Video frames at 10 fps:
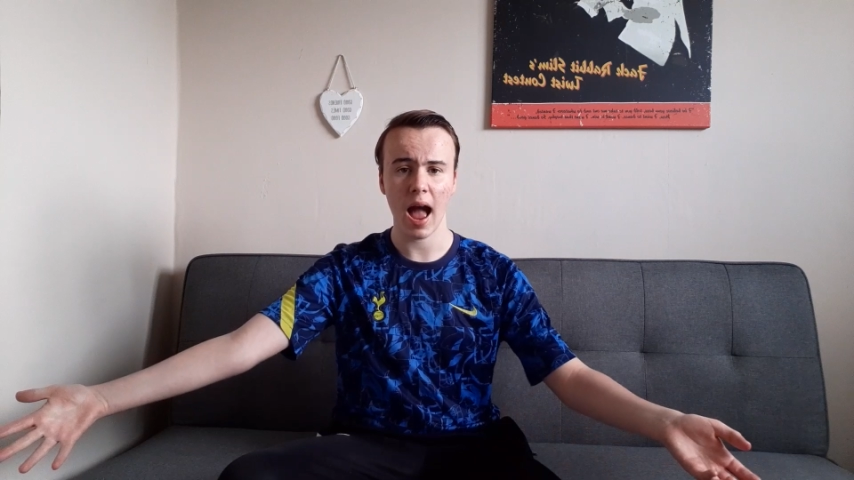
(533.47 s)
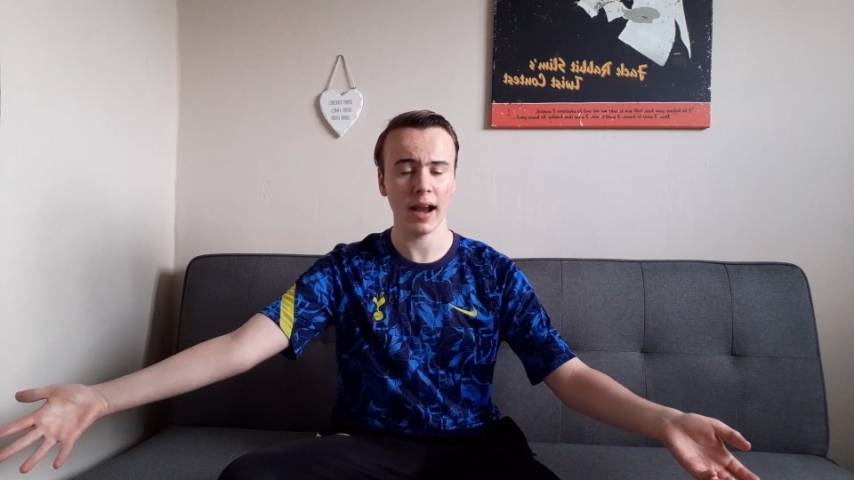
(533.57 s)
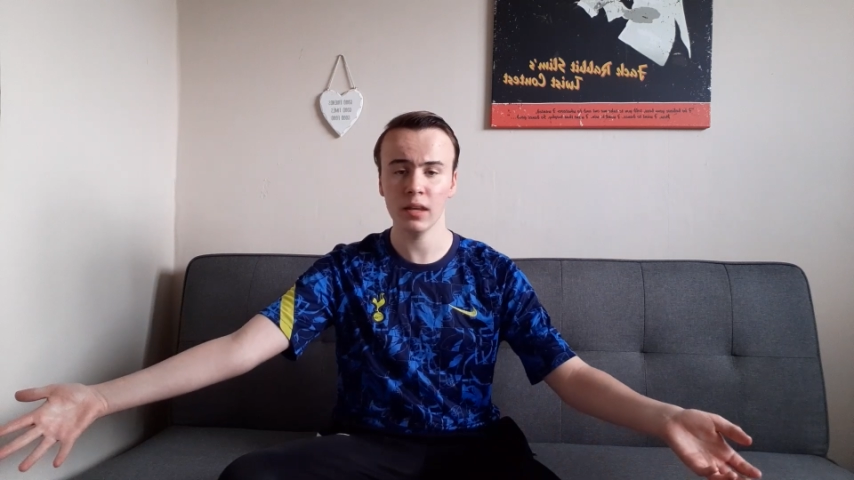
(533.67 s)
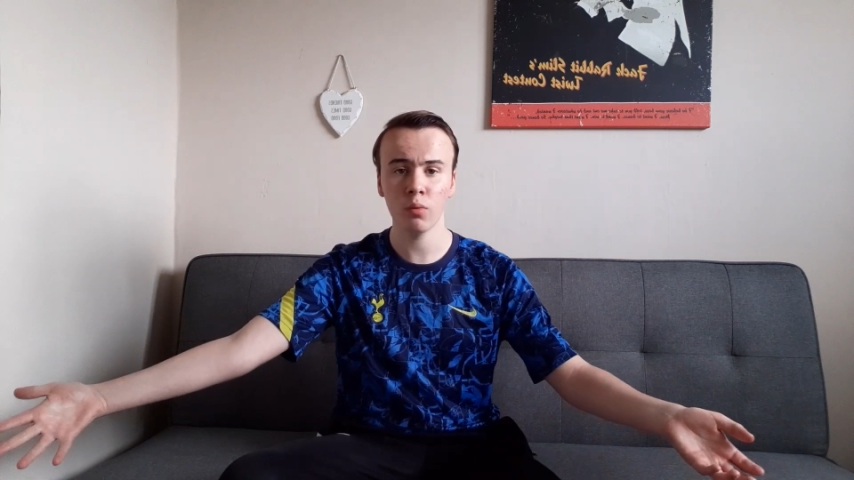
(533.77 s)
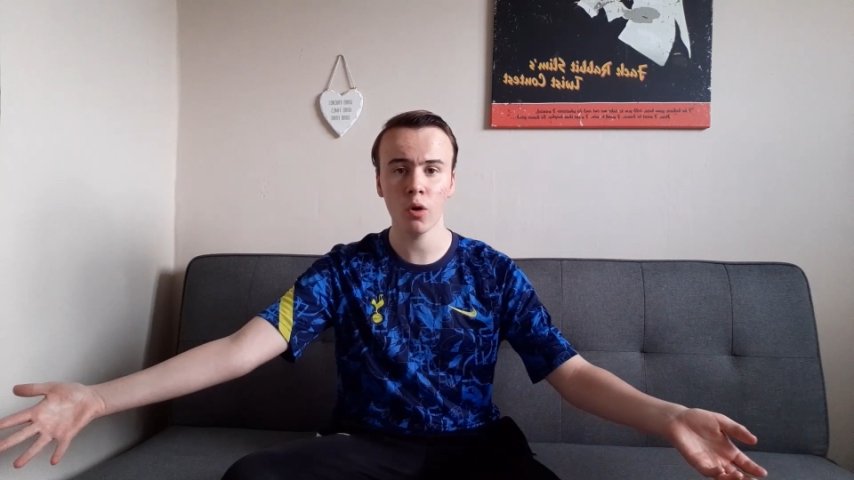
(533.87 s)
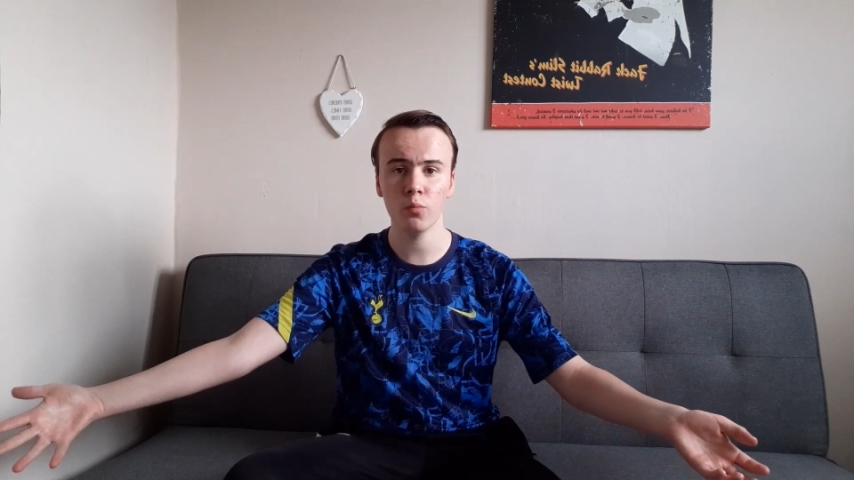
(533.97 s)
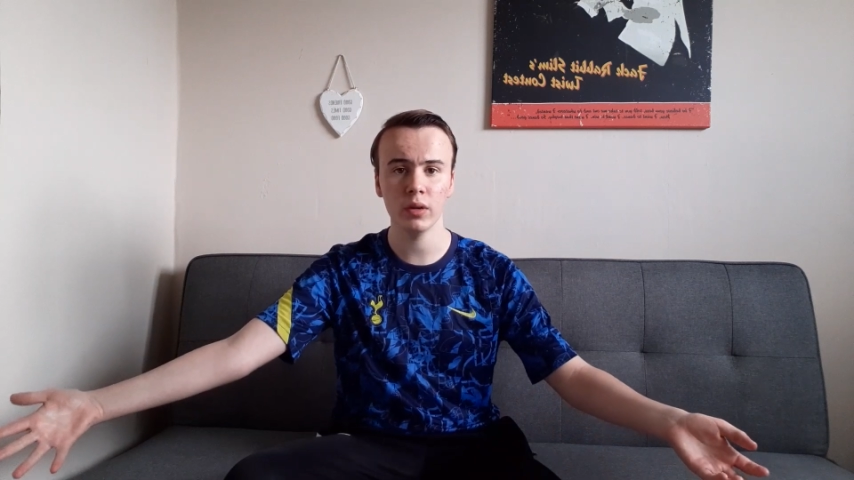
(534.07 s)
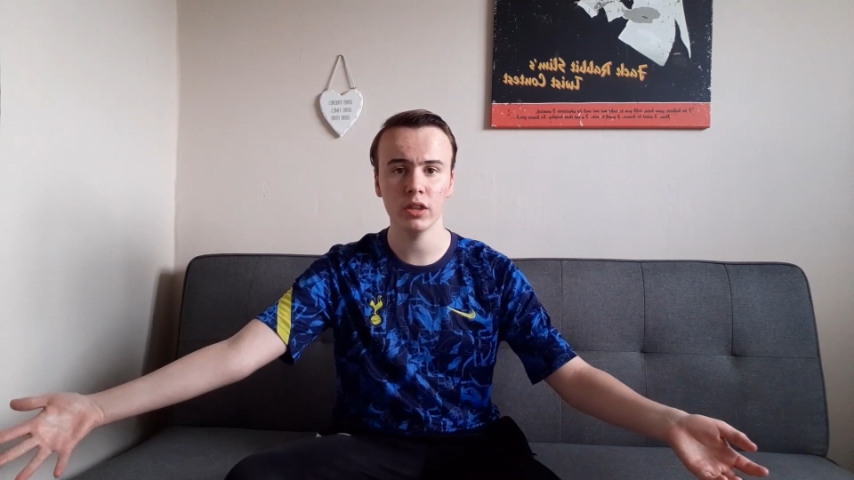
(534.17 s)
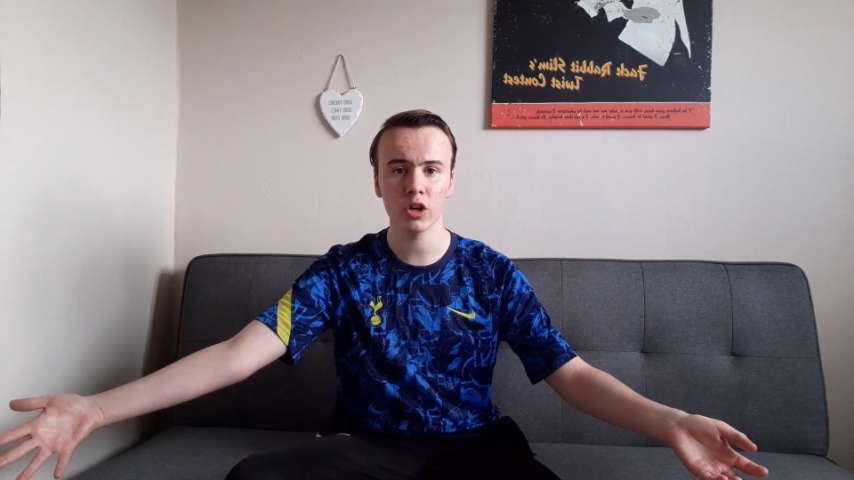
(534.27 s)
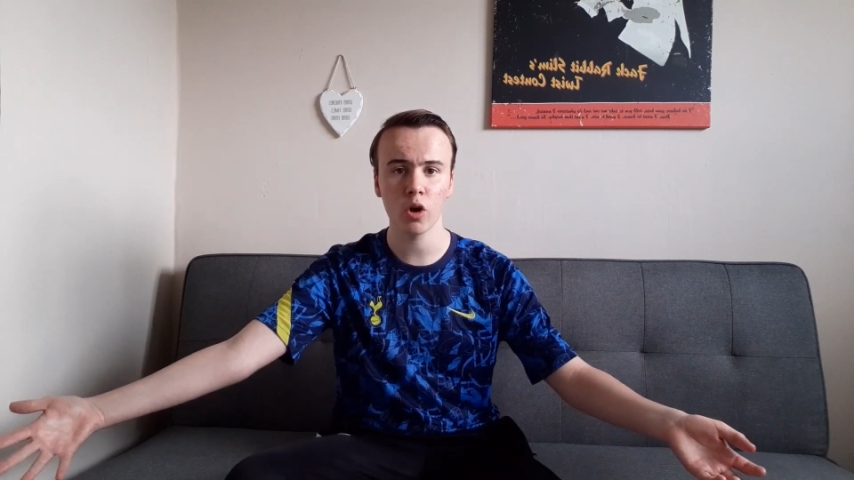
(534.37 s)
And he won't
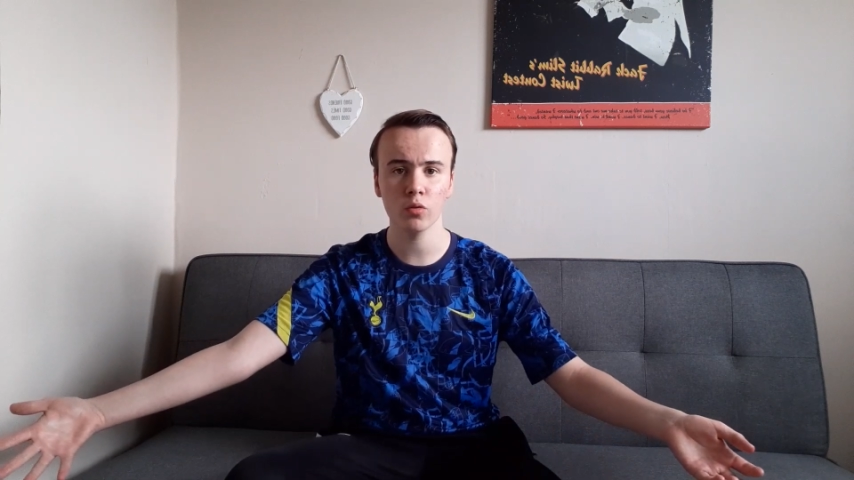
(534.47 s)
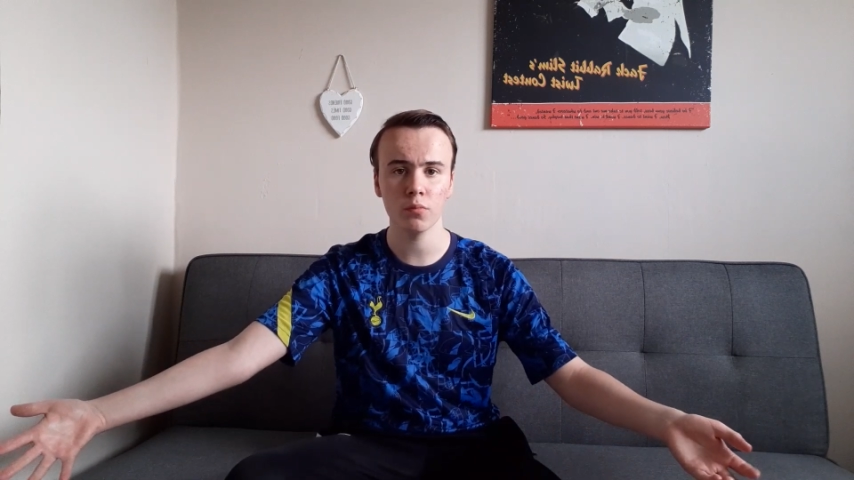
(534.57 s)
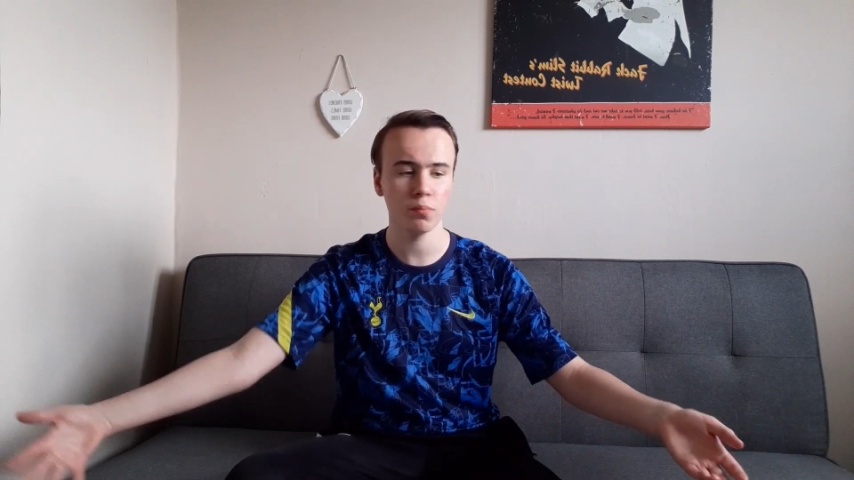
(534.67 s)
win the Golden